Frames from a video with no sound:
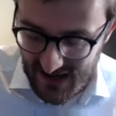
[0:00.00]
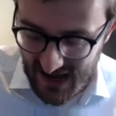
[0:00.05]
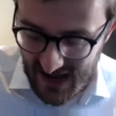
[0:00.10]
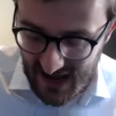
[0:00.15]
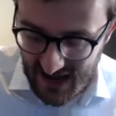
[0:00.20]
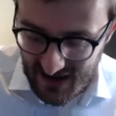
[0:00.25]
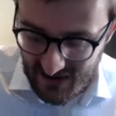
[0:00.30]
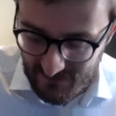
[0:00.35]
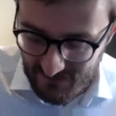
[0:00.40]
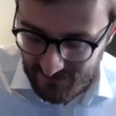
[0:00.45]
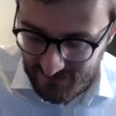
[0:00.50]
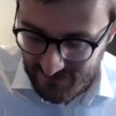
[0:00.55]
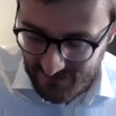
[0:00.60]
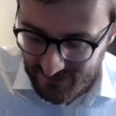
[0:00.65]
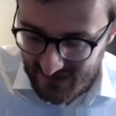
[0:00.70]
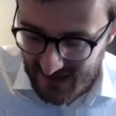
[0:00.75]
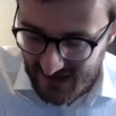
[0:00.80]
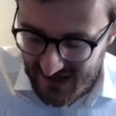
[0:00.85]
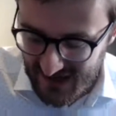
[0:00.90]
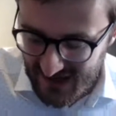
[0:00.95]

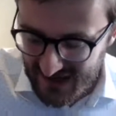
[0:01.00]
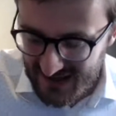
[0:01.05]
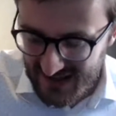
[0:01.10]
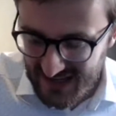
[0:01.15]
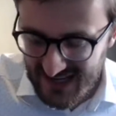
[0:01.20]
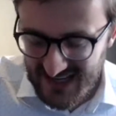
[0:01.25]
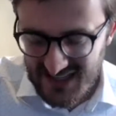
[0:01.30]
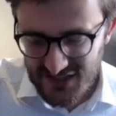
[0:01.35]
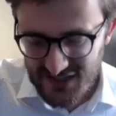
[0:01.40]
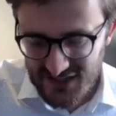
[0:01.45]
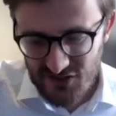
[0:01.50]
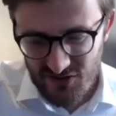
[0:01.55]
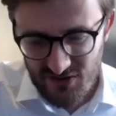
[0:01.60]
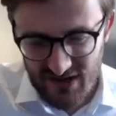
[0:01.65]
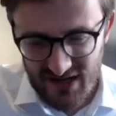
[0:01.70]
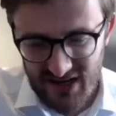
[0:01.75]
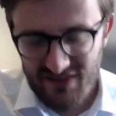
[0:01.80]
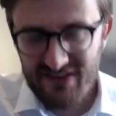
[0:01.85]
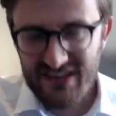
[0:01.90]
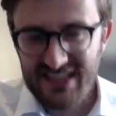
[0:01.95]
The
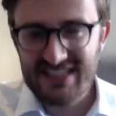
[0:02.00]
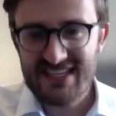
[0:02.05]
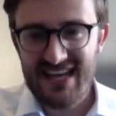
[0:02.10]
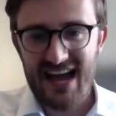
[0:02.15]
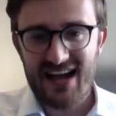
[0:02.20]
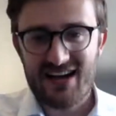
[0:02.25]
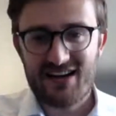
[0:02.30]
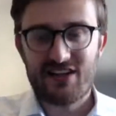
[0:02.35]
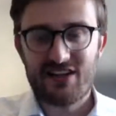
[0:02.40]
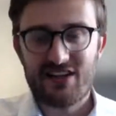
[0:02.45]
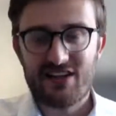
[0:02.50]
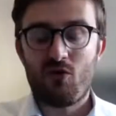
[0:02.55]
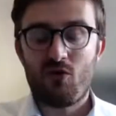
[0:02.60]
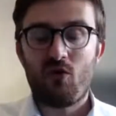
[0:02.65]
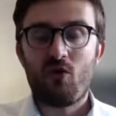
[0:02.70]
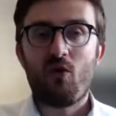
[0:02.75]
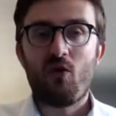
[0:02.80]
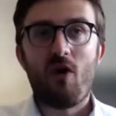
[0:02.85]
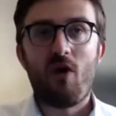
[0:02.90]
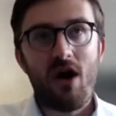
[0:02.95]
history of exactly
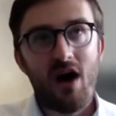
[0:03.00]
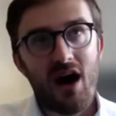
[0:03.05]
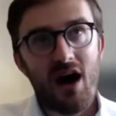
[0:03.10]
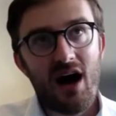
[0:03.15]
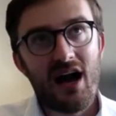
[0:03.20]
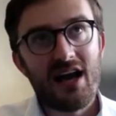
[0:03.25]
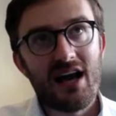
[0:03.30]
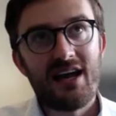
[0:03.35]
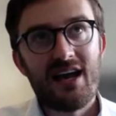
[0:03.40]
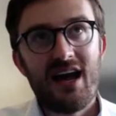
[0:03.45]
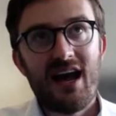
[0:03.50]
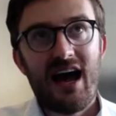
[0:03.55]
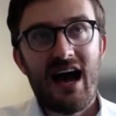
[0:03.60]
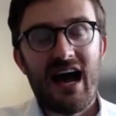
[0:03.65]
why,